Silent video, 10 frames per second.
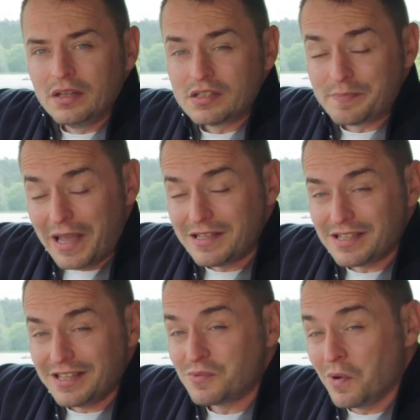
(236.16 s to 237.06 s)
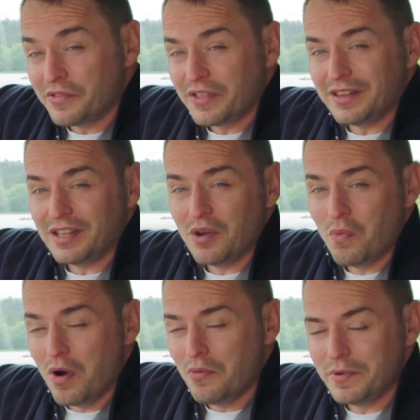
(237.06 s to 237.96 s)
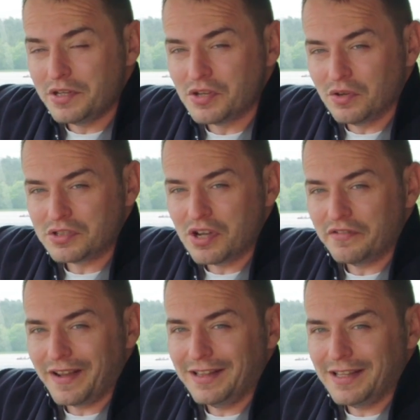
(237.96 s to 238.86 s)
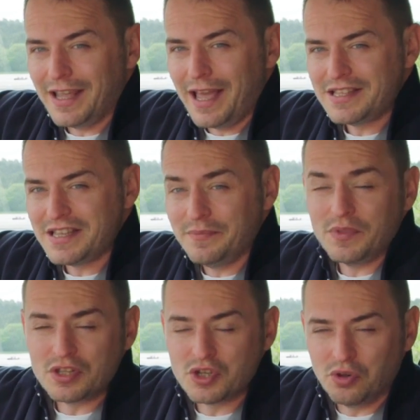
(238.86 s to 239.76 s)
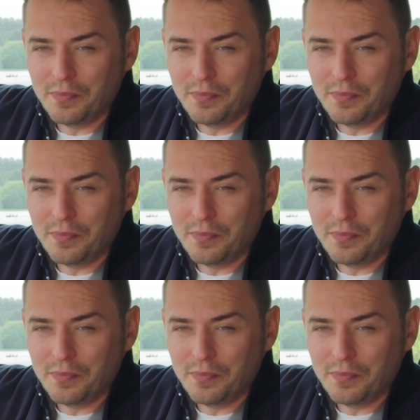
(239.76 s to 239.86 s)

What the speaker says: Space is one thing that you won't be short of in the Yeti. The tall